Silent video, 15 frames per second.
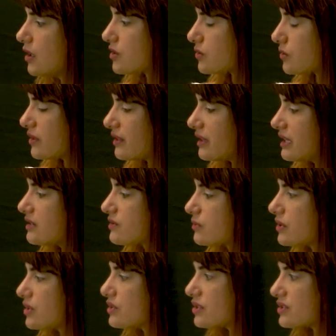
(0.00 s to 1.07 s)
So in these
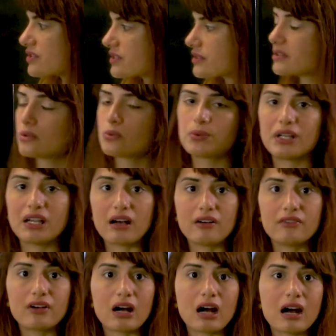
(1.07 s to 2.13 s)
regions, we
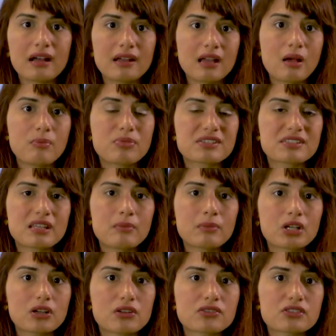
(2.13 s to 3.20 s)
have a high
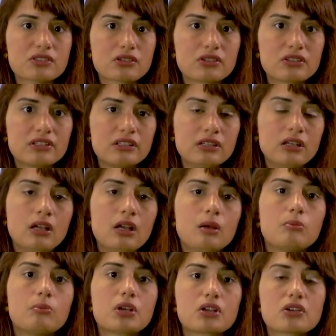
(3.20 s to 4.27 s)
epistemic uncertainty
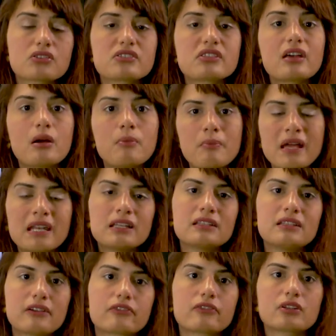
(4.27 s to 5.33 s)
because there are many
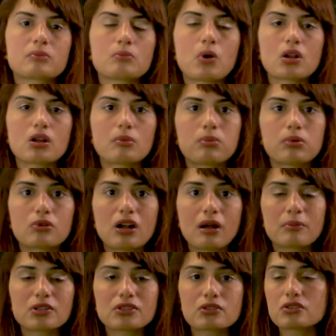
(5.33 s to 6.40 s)
different model
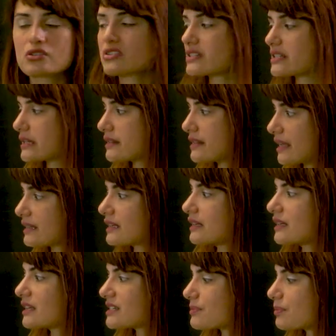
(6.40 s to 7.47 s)
parameters that
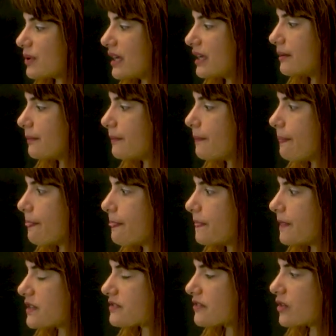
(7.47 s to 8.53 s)
can explain
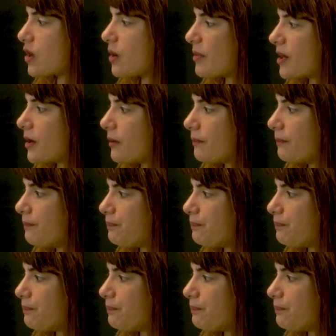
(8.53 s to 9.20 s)
this phenomenon.